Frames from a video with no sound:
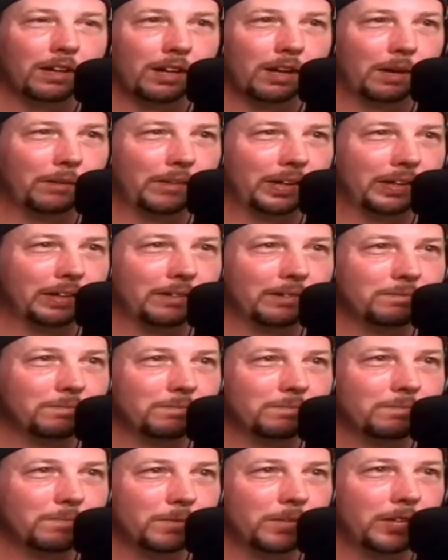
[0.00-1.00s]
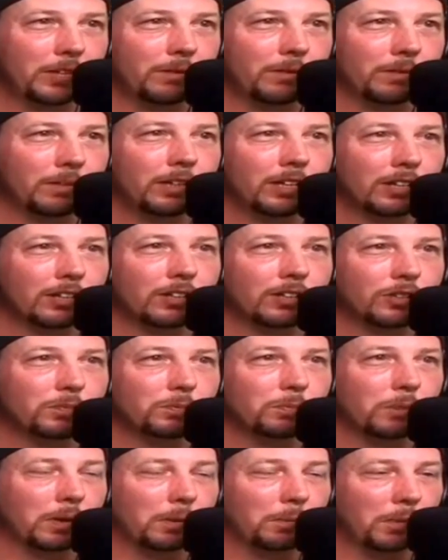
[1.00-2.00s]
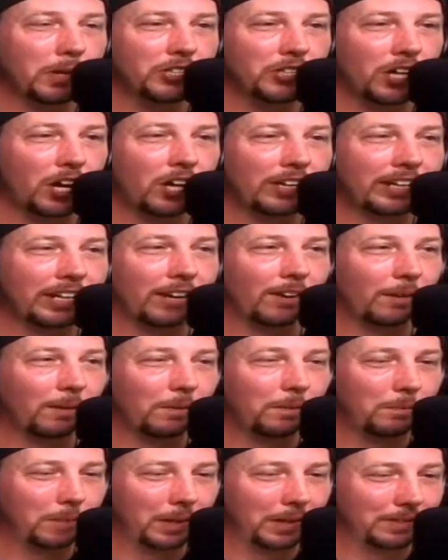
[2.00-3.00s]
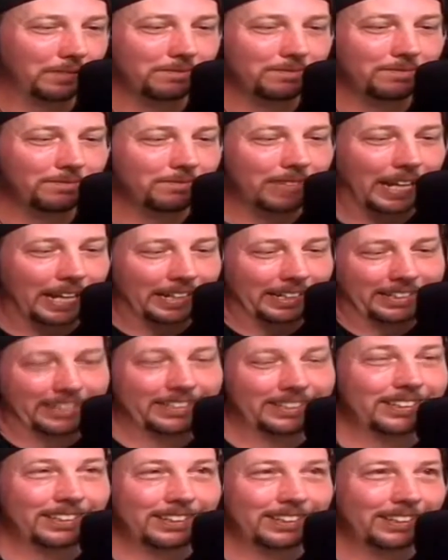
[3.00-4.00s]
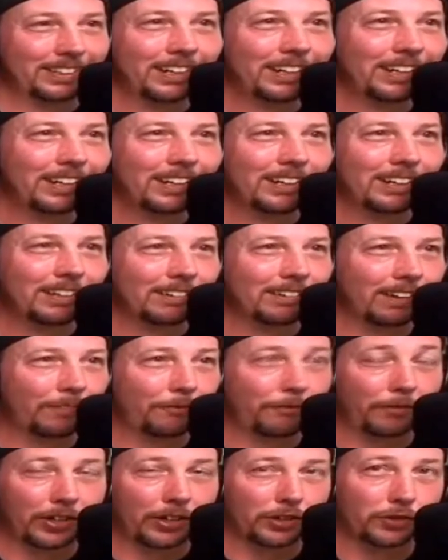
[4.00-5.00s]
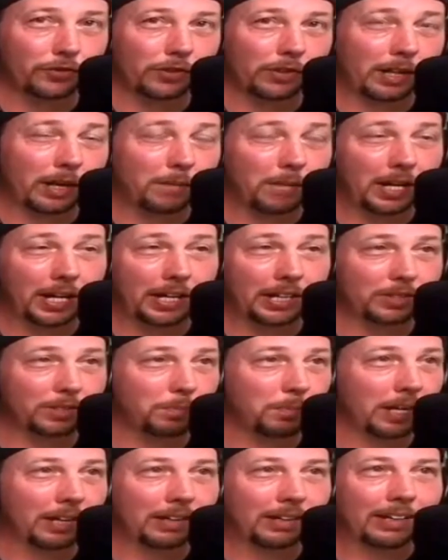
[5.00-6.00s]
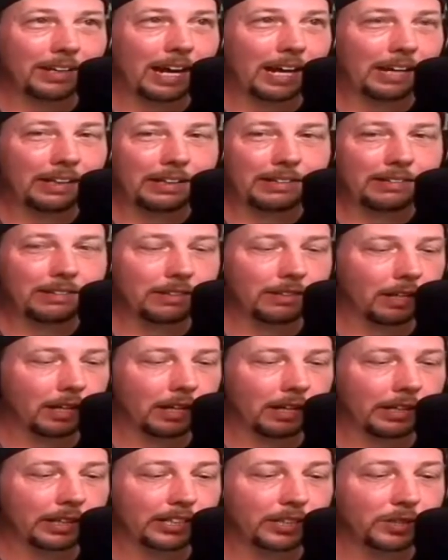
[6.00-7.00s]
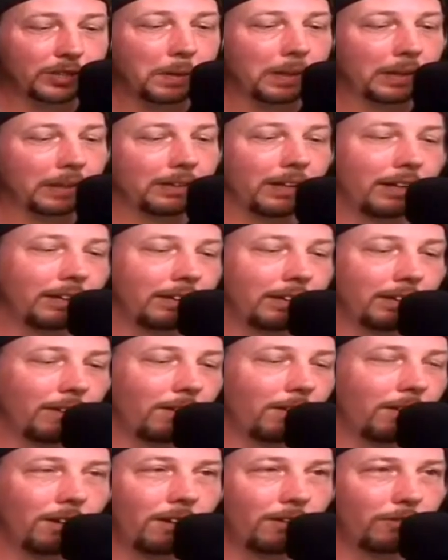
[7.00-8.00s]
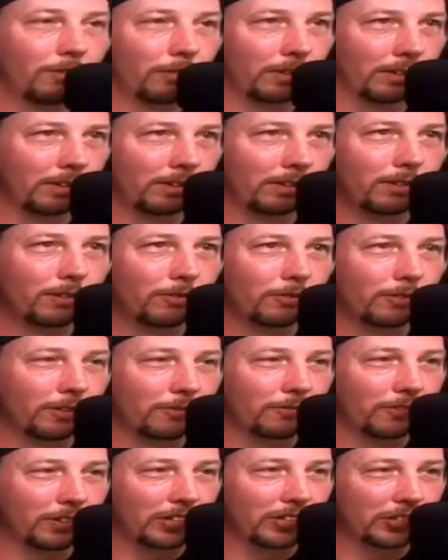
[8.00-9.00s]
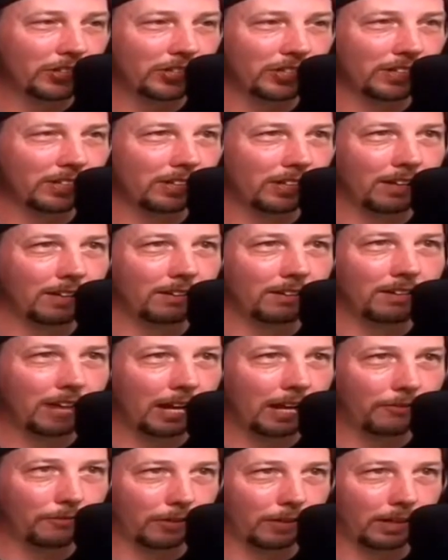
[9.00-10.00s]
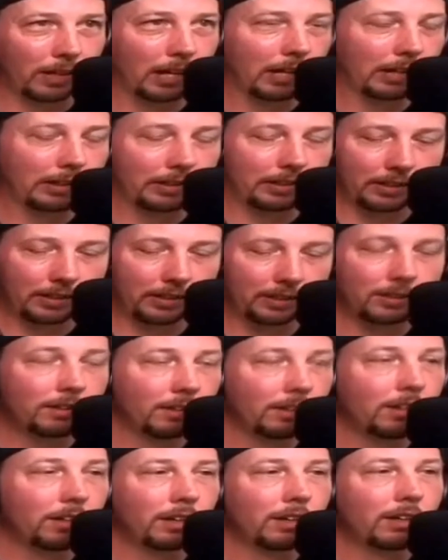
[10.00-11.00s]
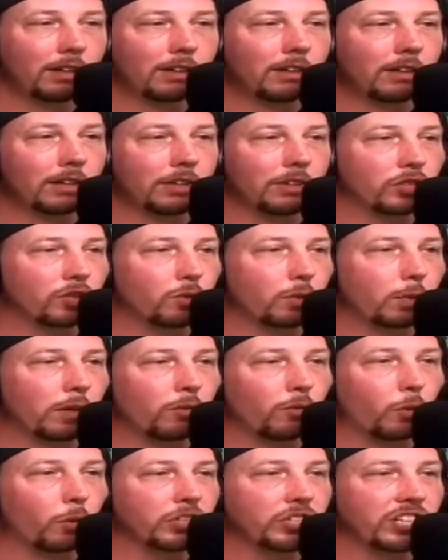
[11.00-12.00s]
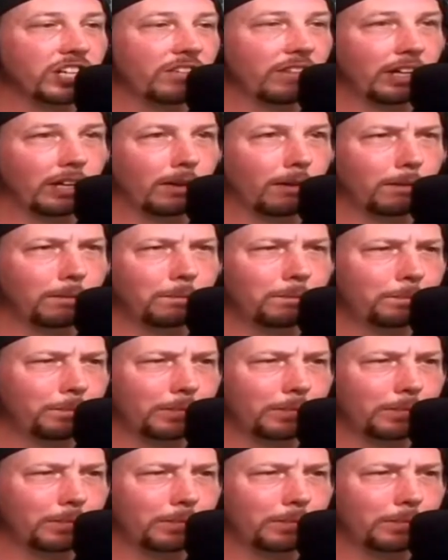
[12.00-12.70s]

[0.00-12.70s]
I mean, there's pretty much on there, but that finish for that match, man. I did not expect that there for the finish, and I forgot that it was 24/7 there.